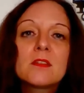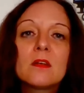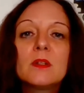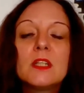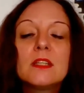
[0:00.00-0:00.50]

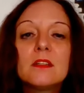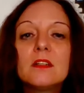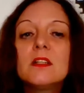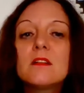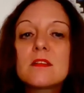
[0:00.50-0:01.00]
So an
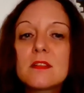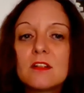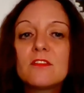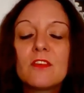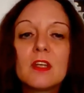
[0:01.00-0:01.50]
internal
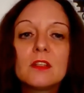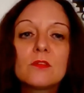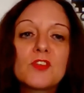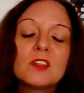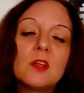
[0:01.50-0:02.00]
survey
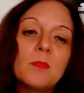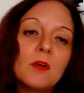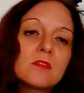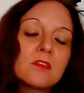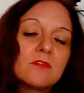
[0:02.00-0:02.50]
to check the
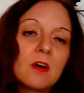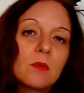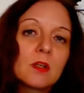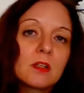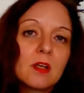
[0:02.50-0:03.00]
pulse of
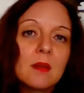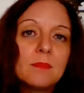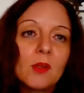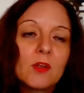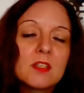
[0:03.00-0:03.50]
our
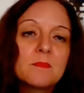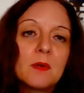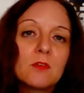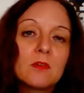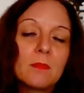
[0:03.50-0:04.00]
employees,
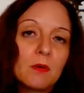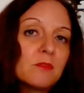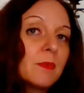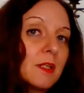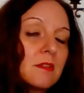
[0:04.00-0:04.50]

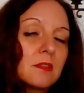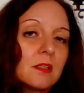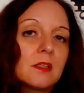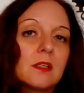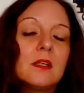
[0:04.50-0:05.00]
both
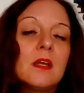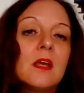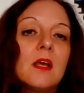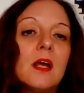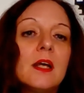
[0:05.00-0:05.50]
personally
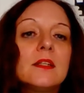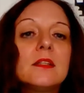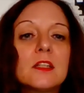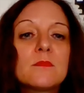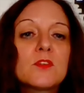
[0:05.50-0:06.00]
and
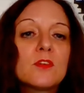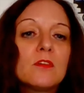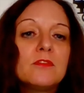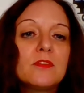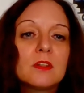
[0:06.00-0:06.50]
in terms
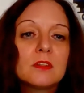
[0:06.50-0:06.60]
of